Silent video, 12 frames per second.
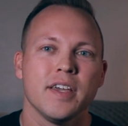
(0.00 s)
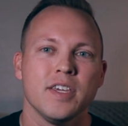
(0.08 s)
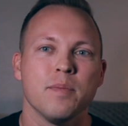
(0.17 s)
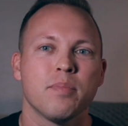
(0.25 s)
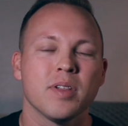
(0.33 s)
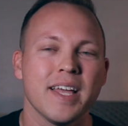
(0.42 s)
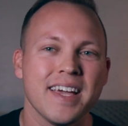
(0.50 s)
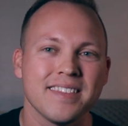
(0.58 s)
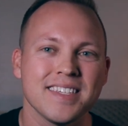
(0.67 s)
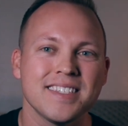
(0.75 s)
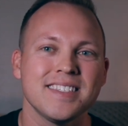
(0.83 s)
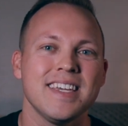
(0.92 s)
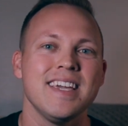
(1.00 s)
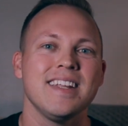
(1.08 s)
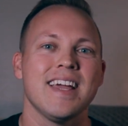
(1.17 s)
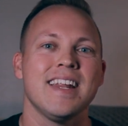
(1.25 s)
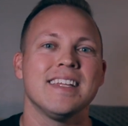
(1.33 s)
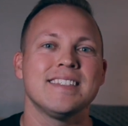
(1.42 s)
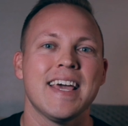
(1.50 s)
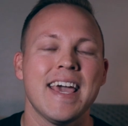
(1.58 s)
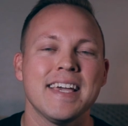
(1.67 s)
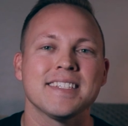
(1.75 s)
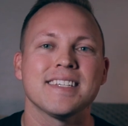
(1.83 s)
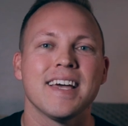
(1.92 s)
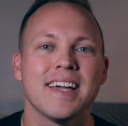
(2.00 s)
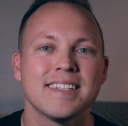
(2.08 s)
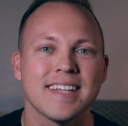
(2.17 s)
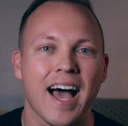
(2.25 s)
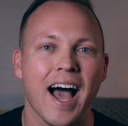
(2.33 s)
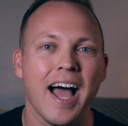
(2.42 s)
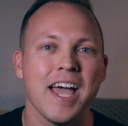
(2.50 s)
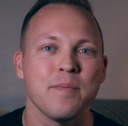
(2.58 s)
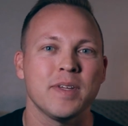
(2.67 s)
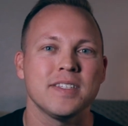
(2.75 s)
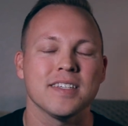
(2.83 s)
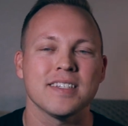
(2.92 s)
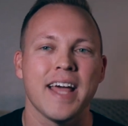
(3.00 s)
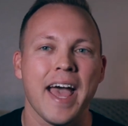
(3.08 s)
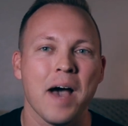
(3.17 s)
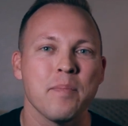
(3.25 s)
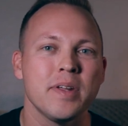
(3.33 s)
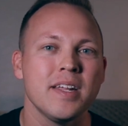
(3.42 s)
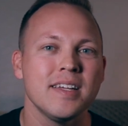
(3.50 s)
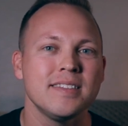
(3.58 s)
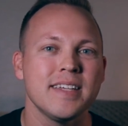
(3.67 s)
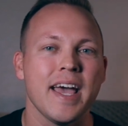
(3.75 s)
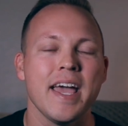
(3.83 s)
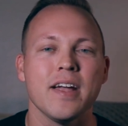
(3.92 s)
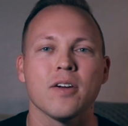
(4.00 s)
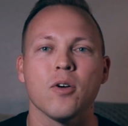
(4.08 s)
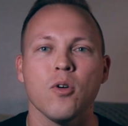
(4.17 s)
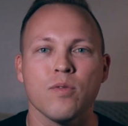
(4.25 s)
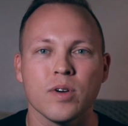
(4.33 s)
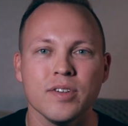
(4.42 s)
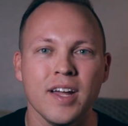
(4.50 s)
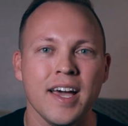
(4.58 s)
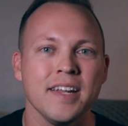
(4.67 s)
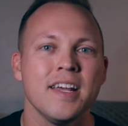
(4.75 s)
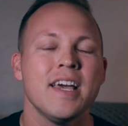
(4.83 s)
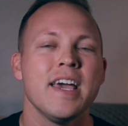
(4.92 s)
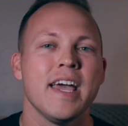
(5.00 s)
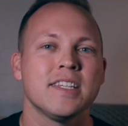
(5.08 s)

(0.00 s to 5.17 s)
You plant the seed and it takes time. It doesn't happen in a day or overnight.